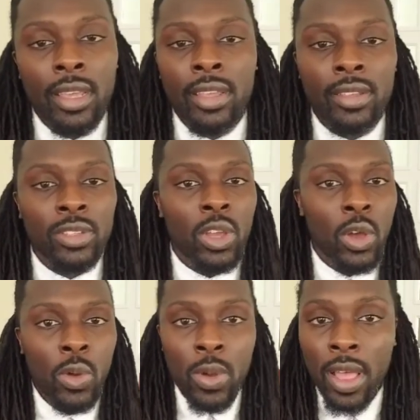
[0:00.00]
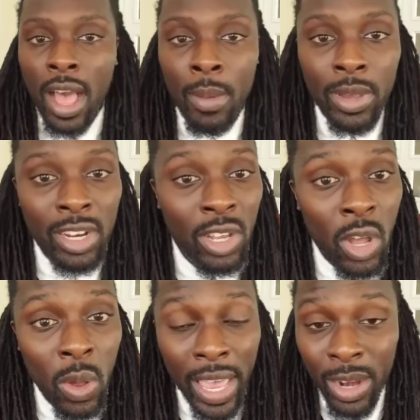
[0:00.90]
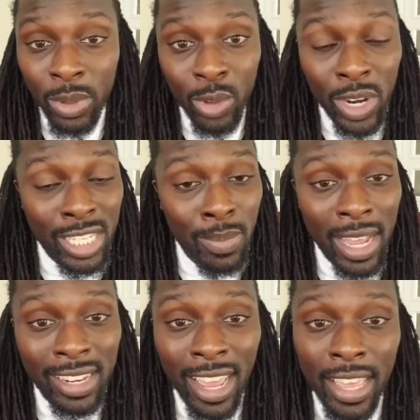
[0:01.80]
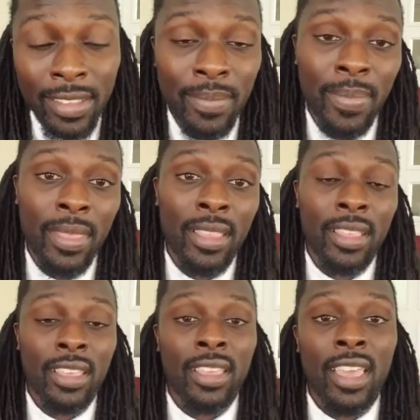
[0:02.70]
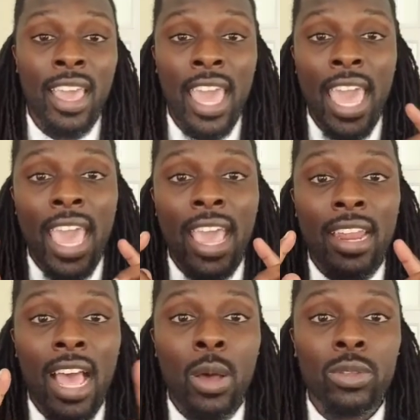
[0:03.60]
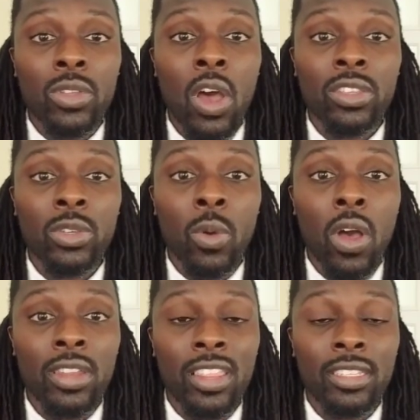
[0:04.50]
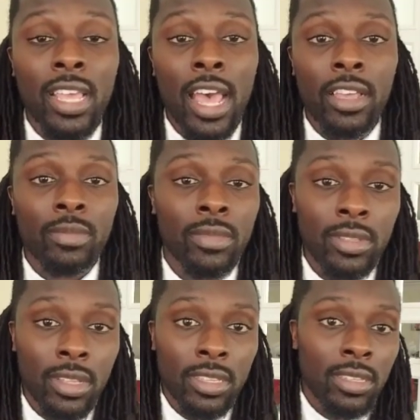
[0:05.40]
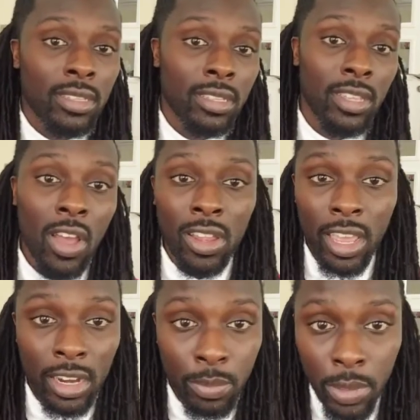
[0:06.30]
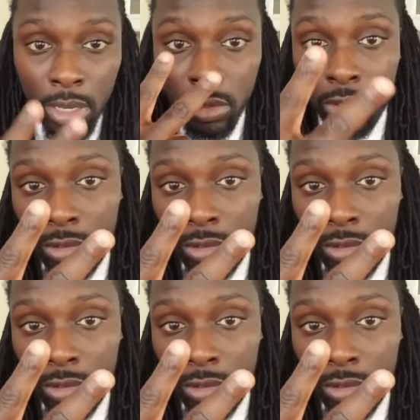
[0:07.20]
So I'm going to go ahead with the rest of my day, and I will talk to you all another time. See y'all later. Peace.